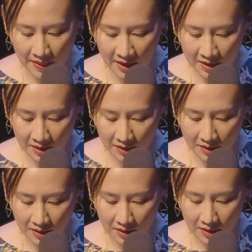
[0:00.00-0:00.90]
And then,
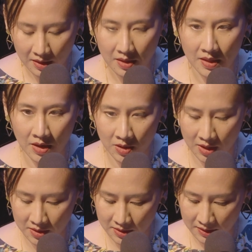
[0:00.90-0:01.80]
there
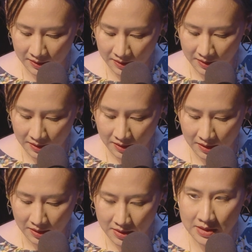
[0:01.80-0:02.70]
it is,
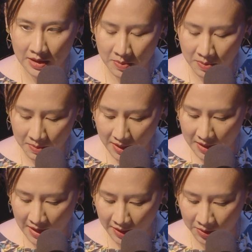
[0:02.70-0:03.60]
slim
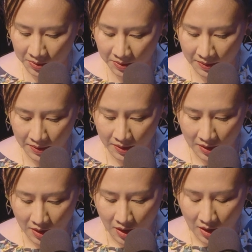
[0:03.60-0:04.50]
and yellow.
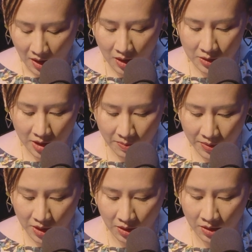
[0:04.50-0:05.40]
Hardly a
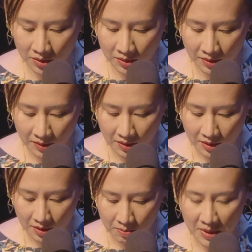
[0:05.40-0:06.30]
book at all,
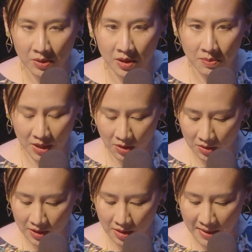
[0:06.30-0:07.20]
barely
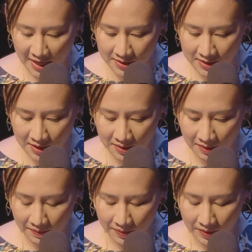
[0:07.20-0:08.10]
bigger than a
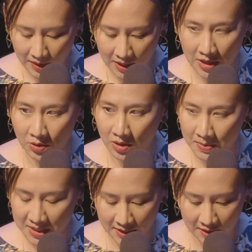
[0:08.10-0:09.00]
magazine. He'd
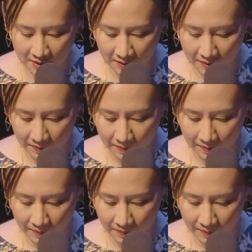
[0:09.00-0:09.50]
nearly missed it.